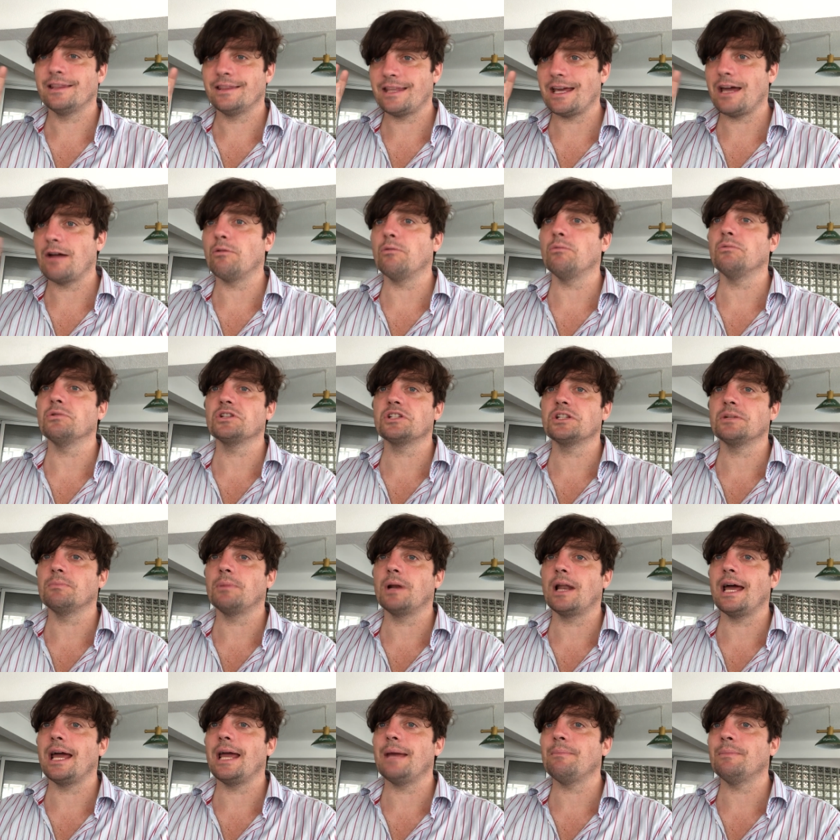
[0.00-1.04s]
They're always to
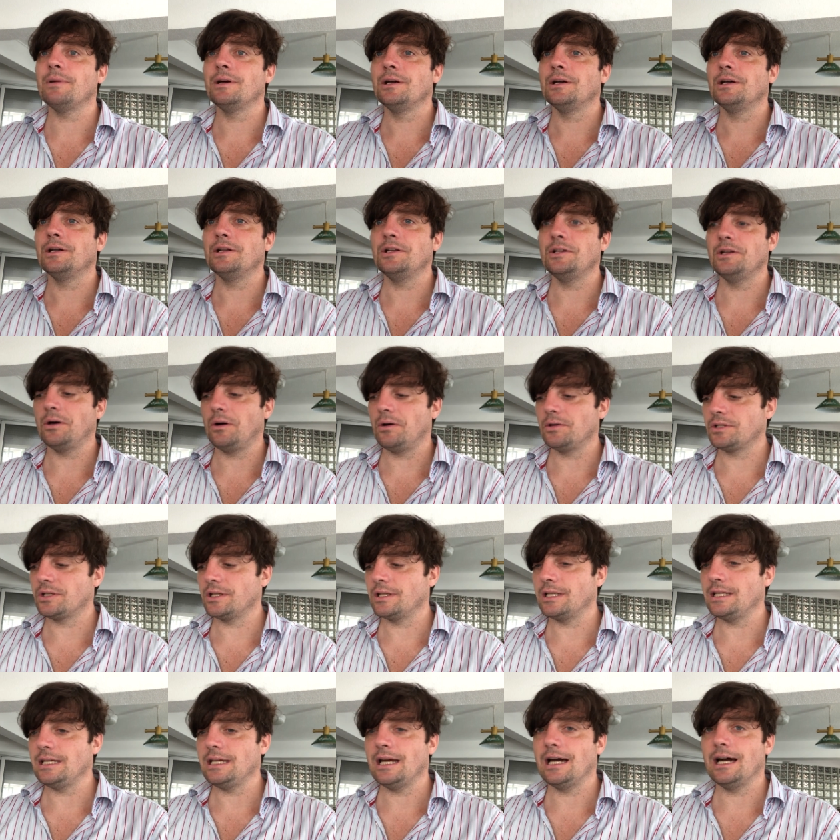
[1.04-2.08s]
blame not
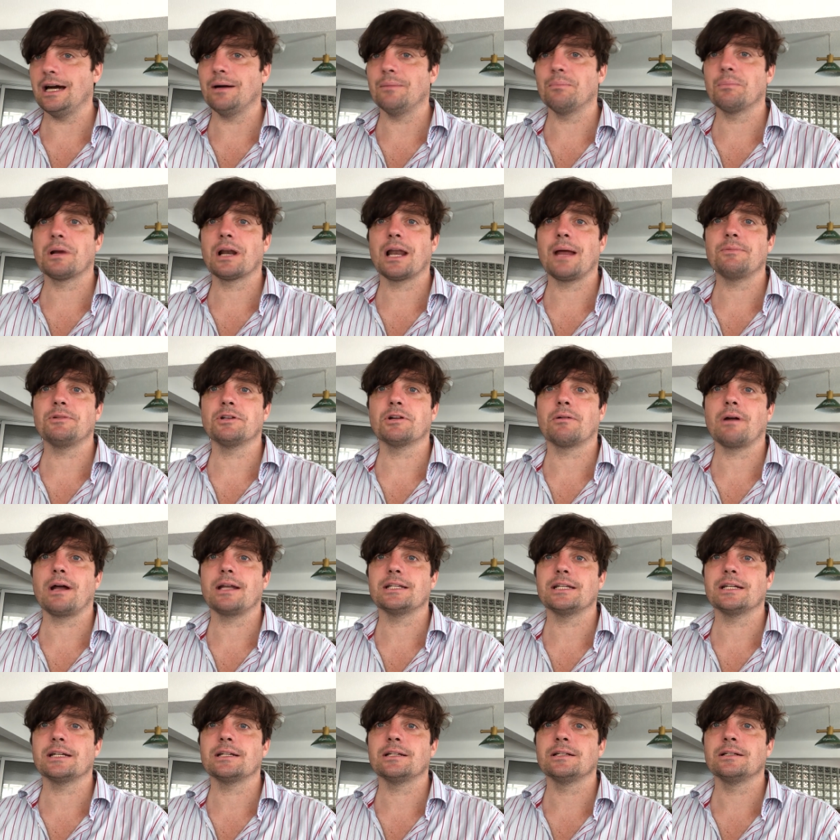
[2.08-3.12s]
the uh,
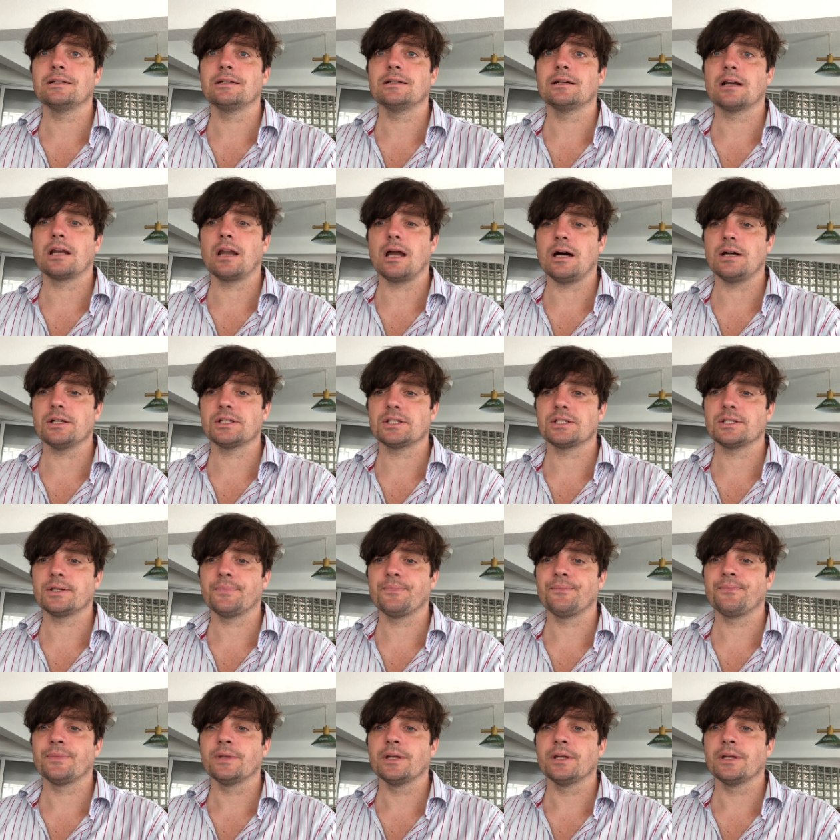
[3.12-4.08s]
kleptocratic class.